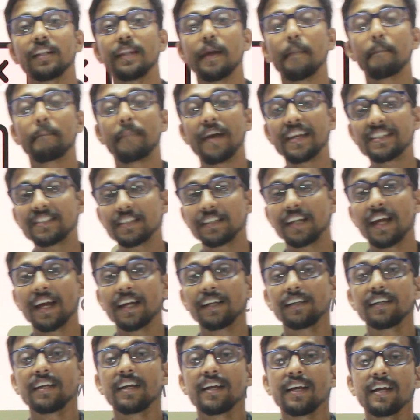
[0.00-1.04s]
The
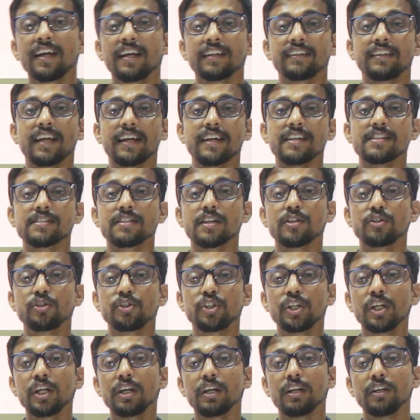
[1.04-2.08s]
president, that is the
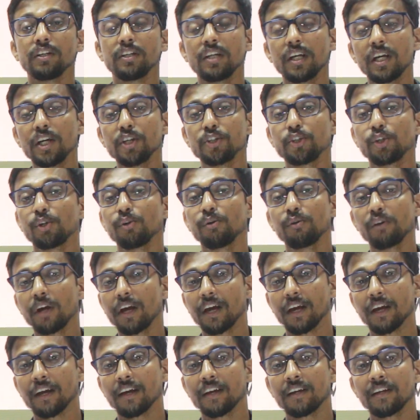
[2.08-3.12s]
de
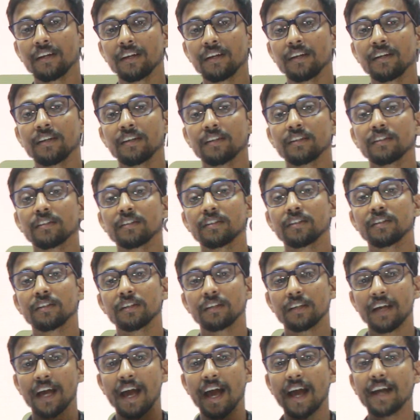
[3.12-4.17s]
jure
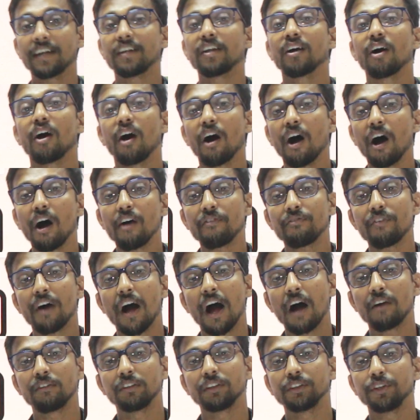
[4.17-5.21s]
head of
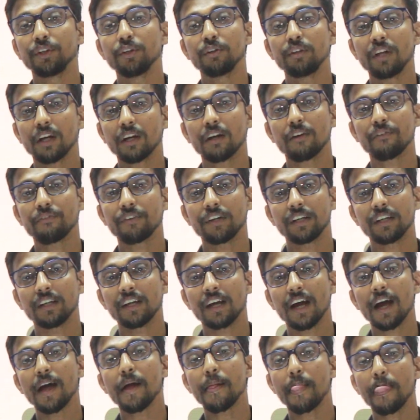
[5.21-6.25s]
our Union of
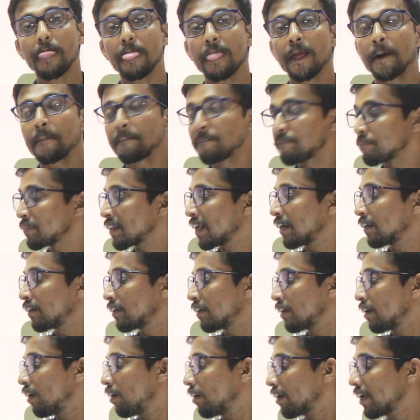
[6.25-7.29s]
India.
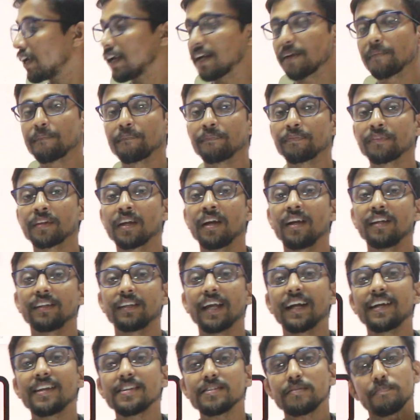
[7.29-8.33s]
Okay,
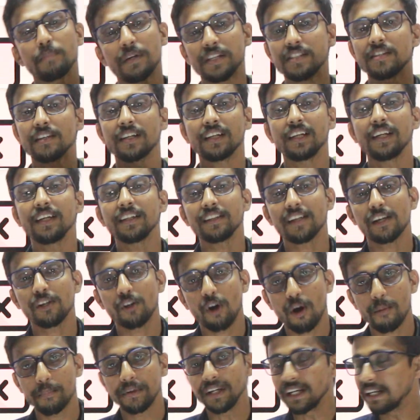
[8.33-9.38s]
that is basically the
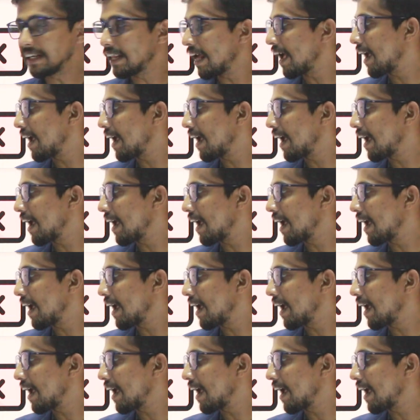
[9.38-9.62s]
nominal